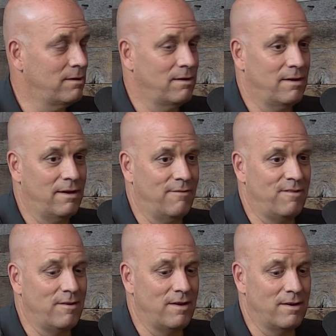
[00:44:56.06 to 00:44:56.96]
If
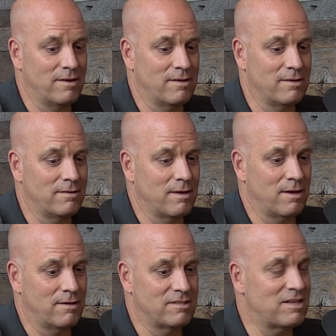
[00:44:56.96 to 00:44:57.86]
you get
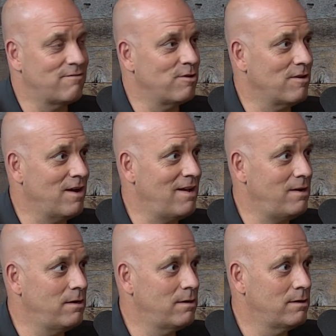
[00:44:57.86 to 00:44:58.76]
a 7 or
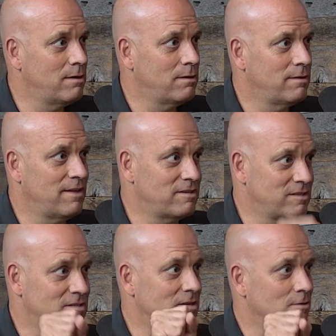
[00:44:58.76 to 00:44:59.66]
8, that's a
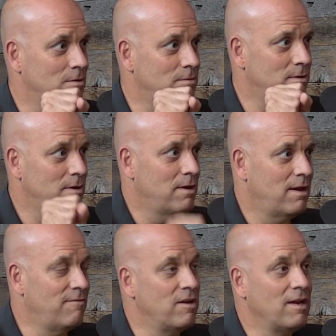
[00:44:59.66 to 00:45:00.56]
0.
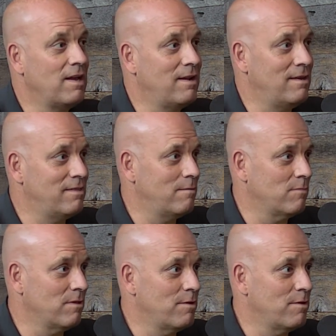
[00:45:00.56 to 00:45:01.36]
If you get anything below a